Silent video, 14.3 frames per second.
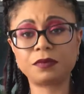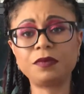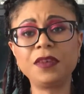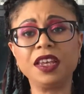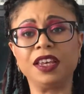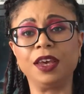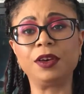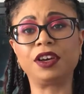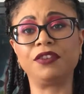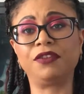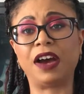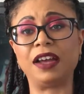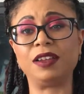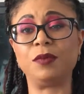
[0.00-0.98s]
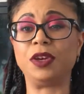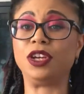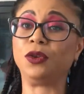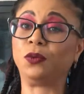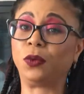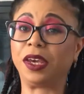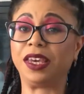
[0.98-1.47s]
You can find them in your
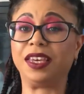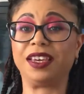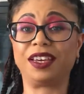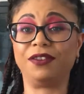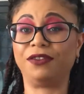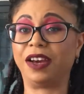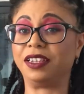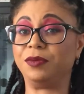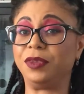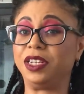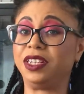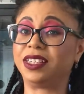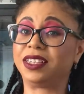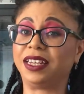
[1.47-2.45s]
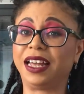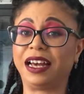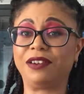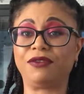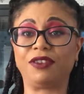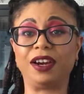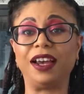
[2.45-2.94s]
wee, you can find them in your
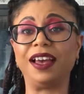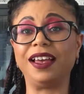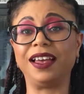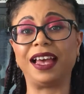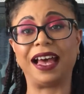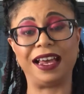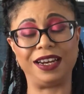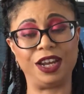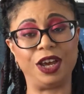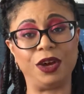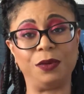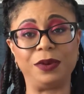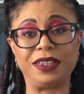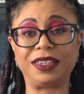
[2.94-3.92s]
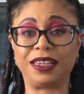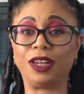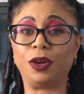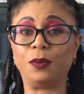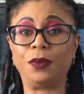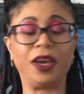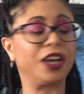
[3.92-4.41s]
saliva. I know it's a little
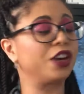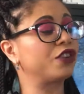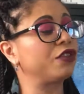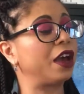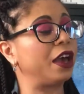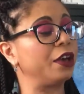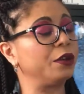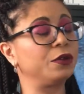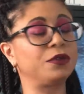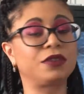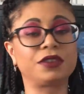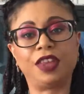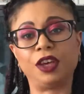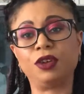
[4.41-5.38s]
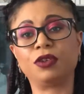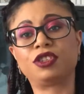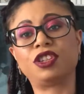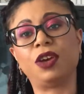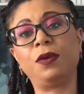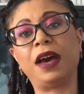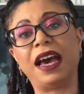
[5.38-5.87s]
bit gross. They
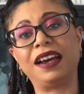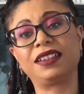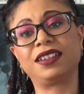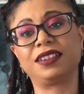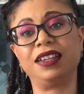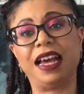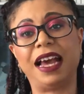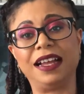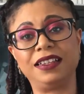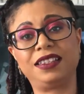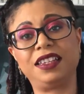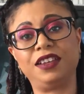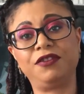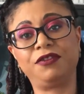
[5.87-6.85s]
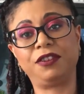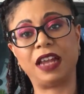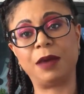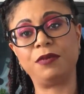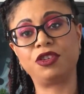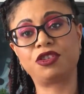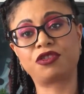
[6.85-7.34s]
also act as an
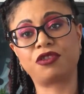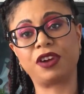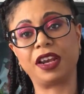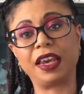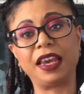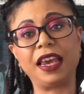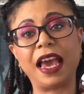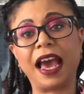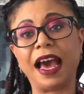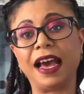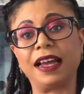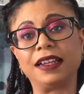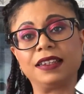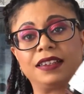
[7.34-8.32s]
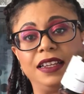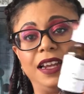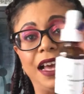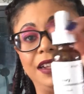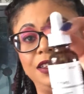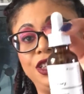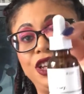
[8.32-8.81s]
anti-inflammatory and an
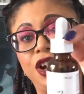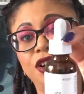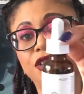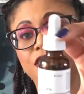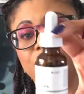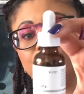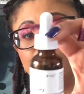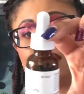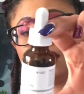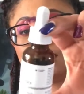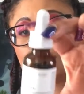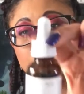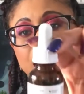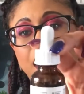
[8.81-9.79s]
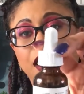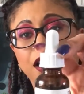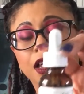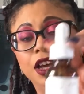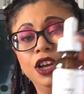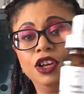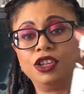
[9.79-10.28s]
antioxidant as well.
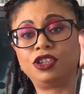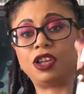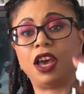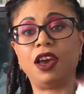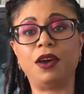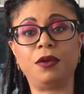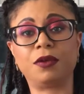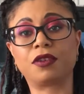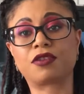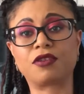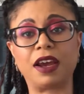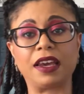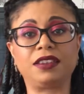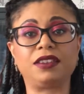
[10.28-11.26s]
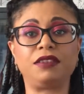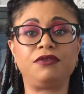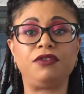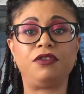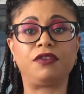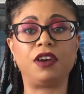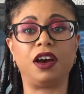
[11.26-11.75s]
So great if
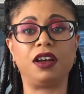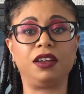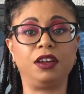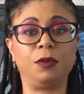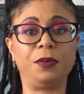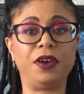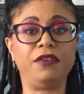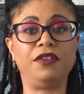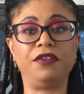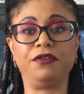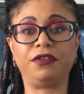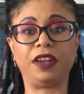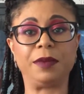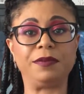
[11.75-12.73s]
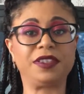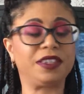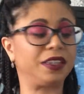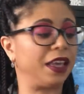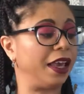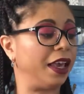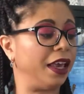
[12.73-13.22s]
you've got a little bit of inflamed
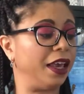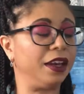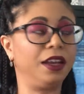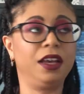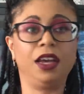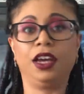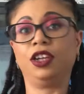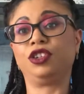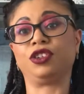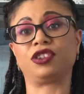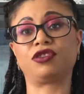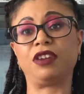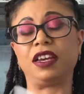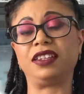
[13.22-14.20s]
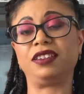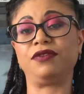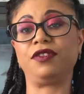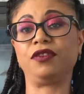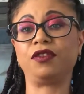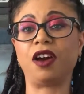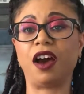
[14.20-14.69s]
skin. Just great if you've
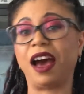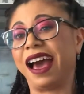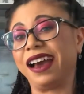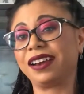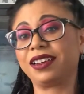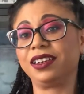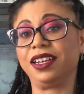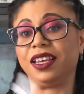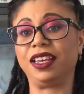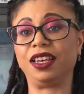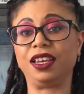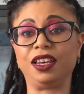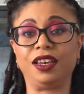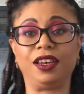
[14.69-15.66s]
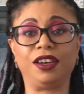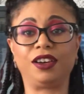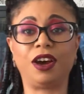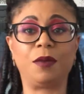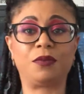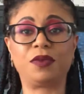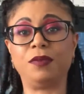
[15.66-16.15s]
got acne, a
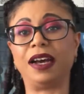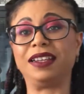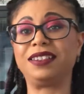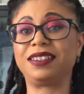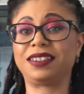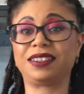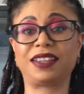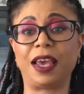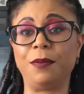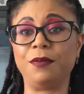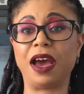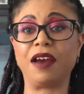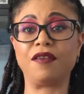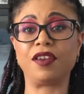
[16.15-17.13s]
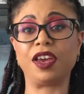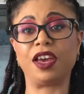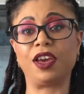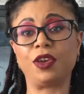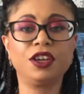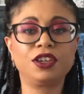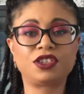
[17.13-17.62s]
compromised skin barrier.
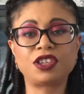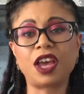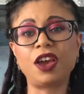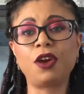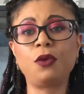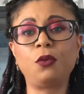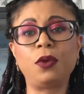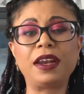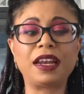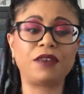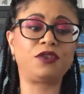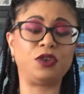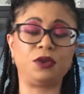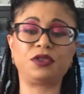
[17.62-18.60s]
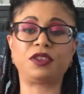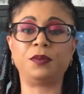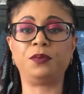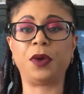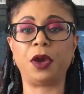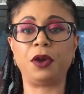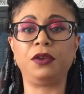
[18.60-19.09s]
So when I've used them
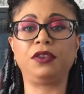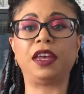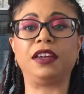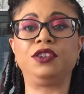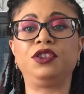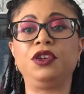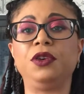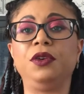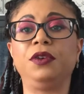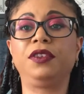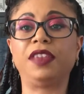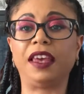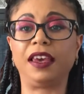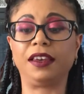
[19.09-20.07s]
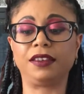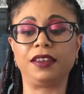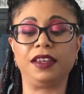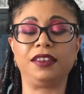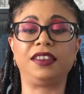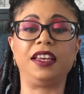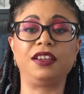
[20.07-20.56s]
both, I do think
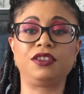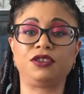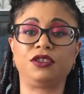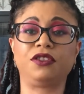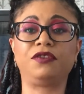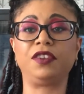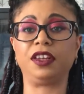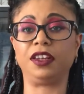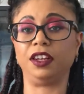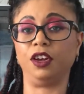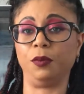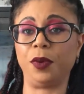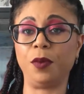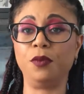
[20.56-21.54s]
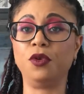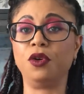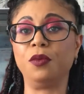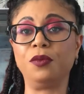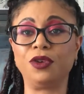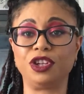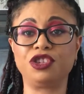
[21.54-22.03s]
that this does feel a little bit more
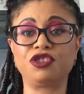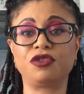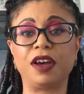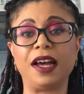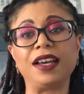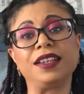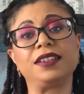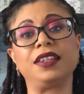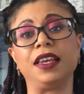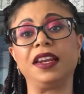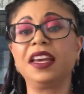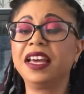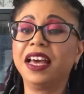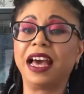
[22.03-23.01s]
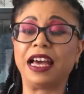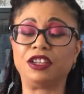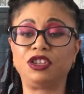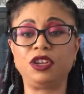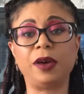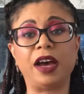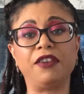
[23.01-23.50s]
moisturising. I
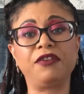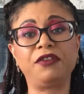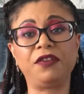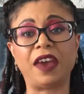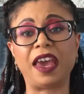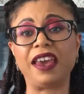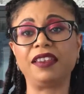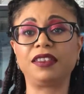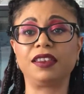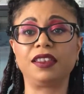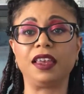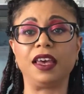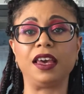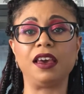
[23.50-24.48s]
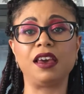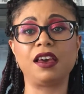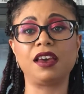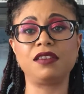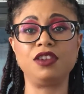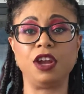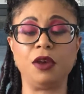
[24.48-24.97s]
do have faith that,
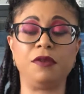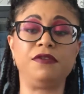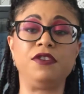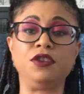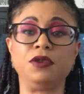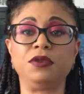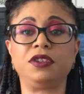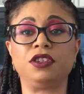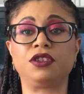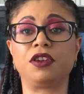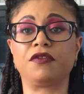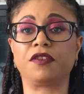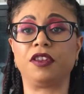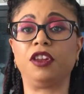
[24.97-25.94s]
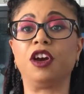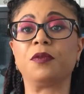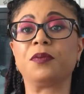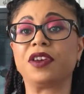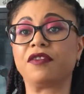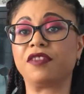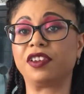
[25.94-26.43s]
if you used it over a long
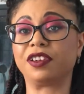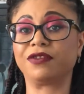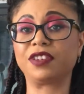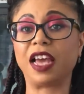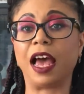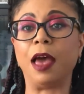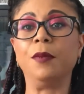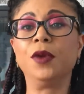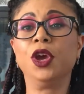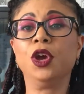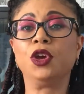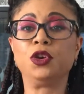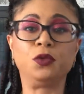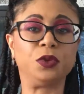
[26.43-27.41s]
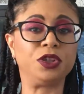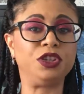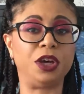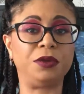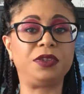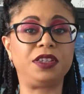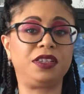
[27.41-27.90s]
period of time, you would
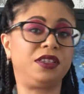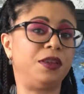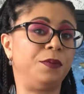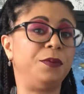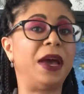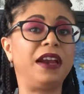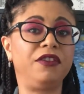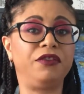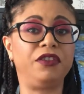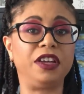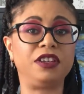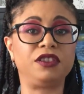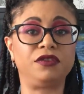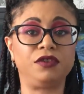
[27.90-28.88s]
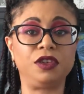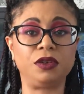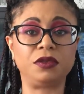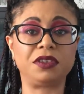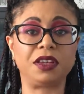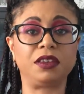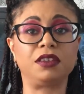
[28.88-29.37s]
notice the benefits of
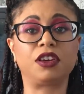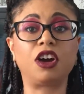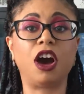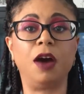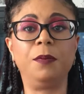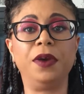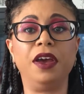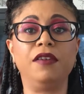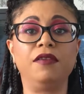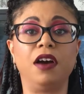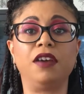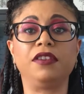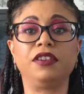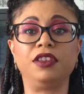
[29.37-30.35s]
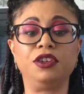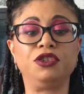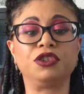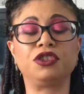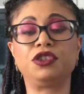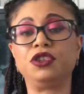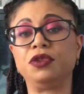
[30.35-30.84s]
using the copper rather than
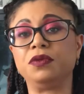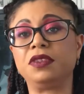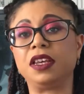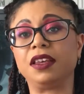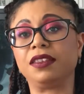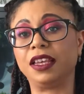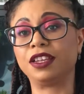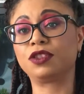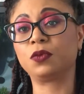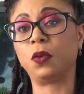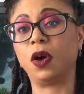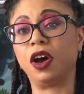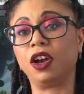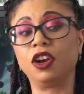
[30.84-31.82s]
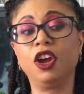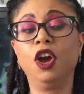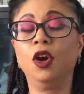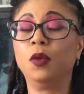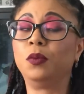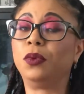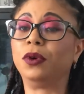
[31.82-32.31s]
just using this one.
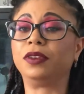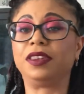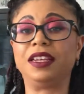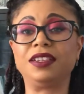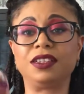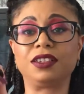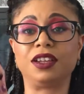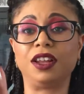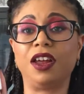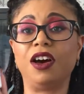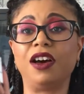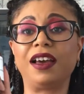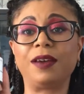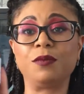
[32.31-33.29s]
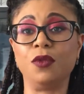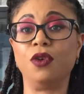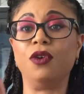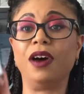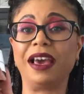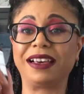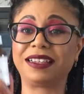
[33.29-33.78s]
But this is a lot more
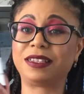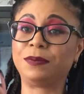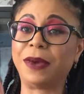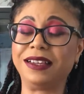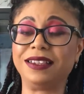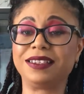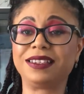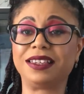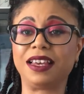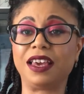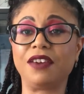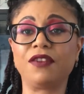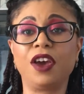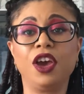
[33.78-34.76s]
expensive.